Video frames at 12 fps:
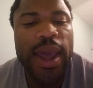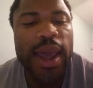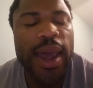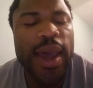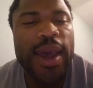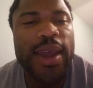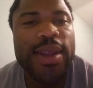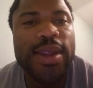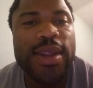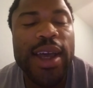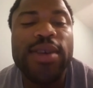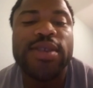
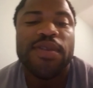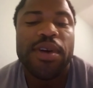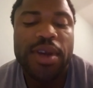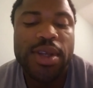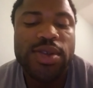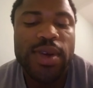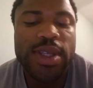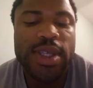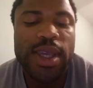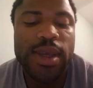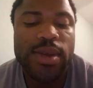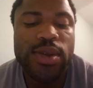And that was very
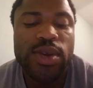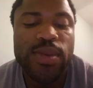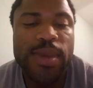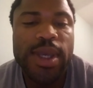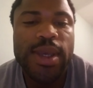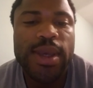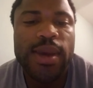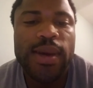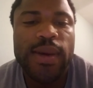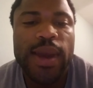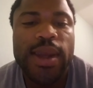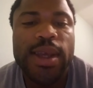interesting to me,
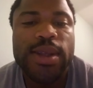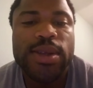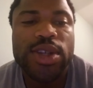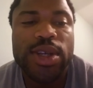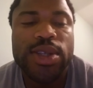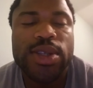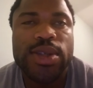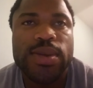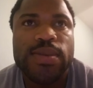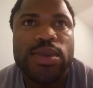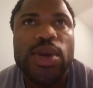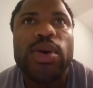and it just
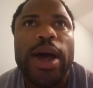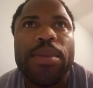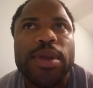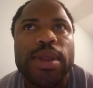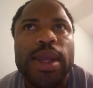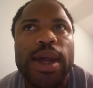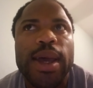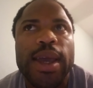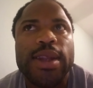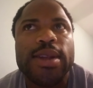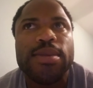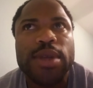so happened that I
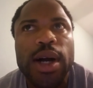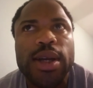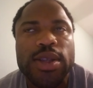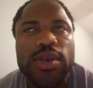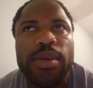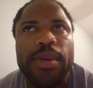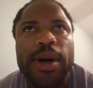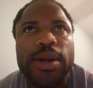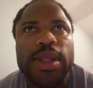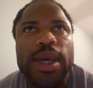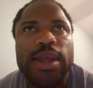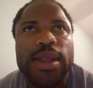ended up talking to them
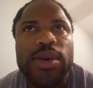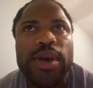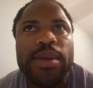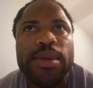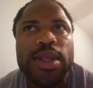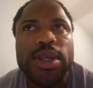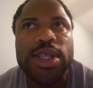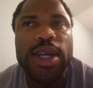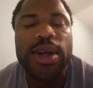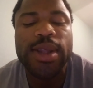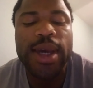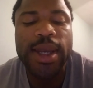about that, and they were able to
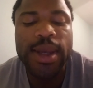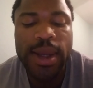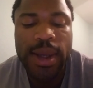share that.